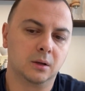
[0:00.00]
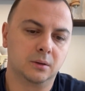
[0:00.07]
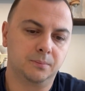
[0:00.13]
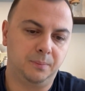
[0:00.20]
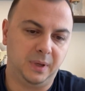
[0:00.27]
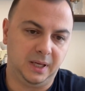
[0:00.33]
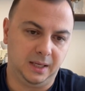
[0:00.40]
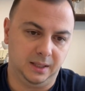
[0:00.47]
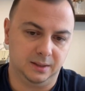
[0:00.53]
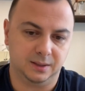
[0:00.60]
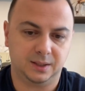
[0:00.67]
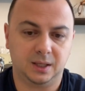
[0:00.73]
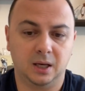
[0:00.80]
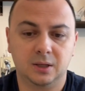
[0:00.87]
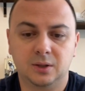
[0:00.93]

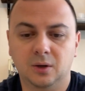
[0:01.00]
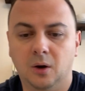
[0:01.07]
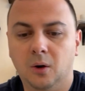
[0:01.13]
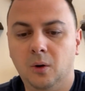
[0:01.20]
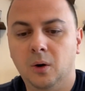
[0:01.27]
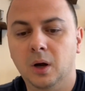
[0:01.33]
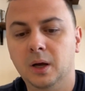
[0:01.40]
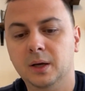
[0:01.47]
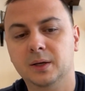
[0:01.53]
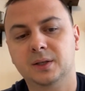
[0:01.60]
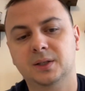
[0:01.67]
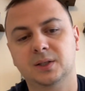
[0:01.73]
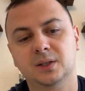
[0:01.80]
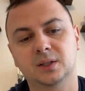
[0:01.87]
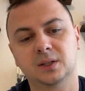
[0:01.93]
beans? So
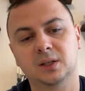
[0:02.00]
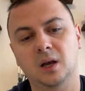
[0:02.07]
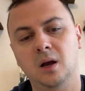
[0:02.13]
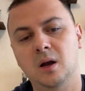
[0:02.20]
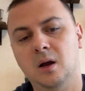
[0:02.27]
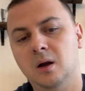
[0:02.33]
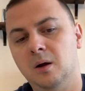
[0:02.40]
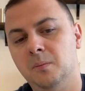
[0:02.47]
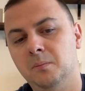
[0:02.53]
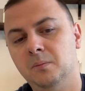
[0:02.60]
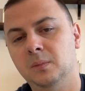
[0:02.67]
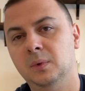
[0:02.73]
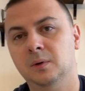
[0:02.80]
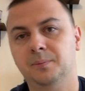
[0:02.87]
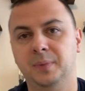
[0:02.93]
some